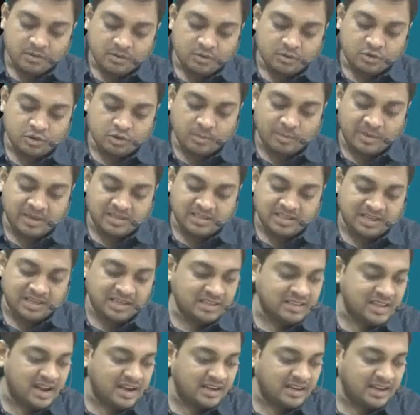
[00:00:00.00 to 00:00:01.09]
So basically
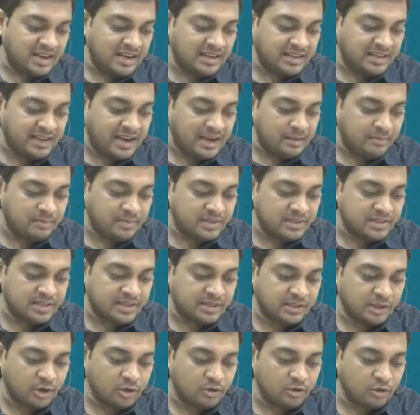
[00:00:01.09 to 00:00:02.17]
they are telling
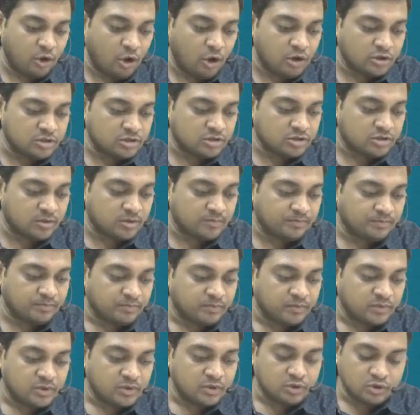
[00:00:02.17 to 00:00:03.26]
10% on cost.
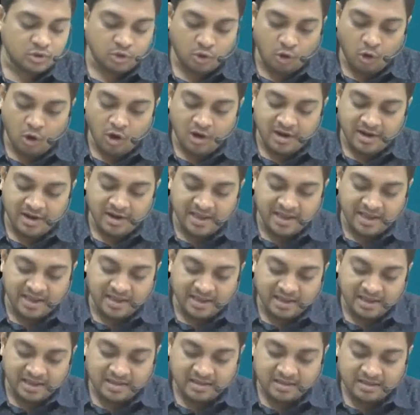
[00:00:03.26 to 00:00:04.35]
So
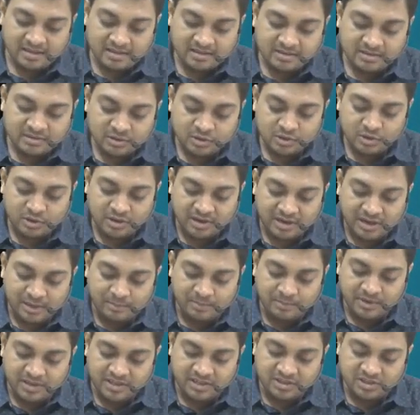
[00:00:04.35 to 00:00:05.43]
already, so
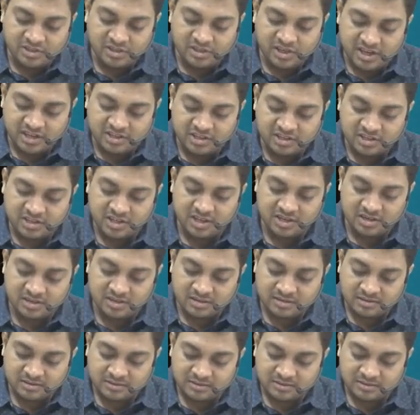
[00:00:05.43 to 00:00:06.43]
depreciation